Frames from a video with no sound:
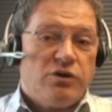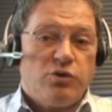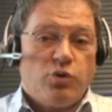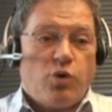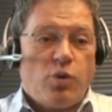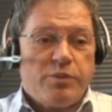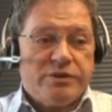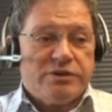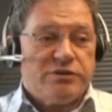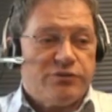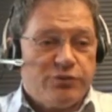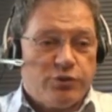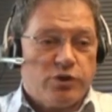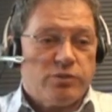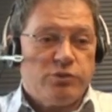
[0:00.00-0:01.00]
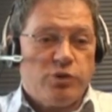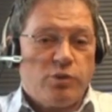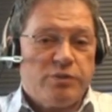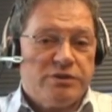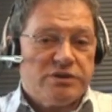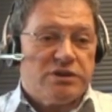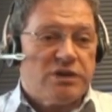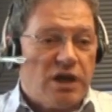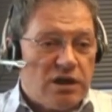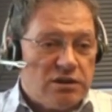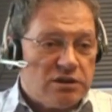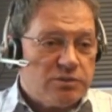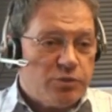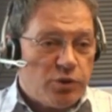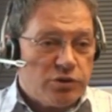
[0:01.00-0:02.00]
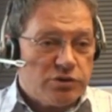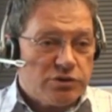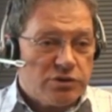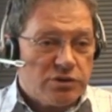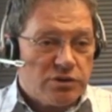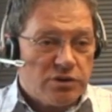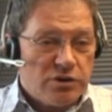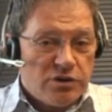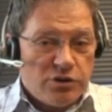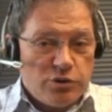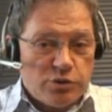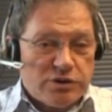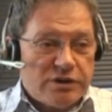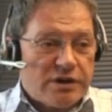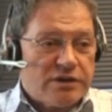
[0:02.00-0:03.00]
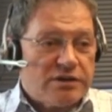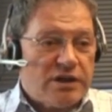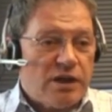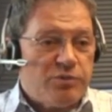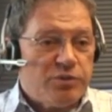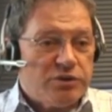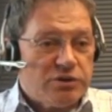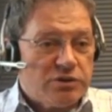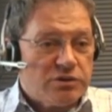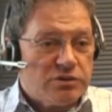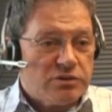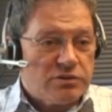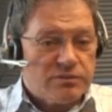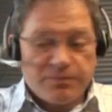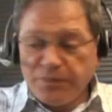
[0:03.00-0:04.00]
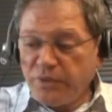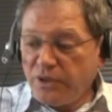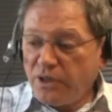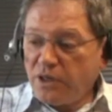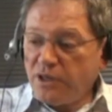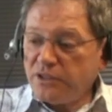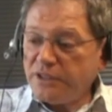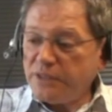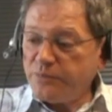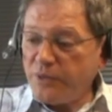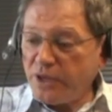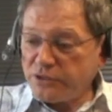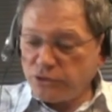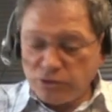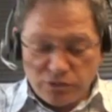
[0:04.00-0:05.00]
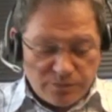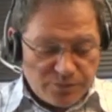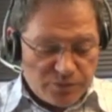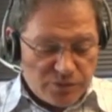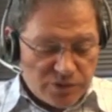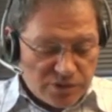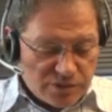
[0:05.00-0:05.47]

You open the form, you open the dialog box, you start typing. Let me ask you,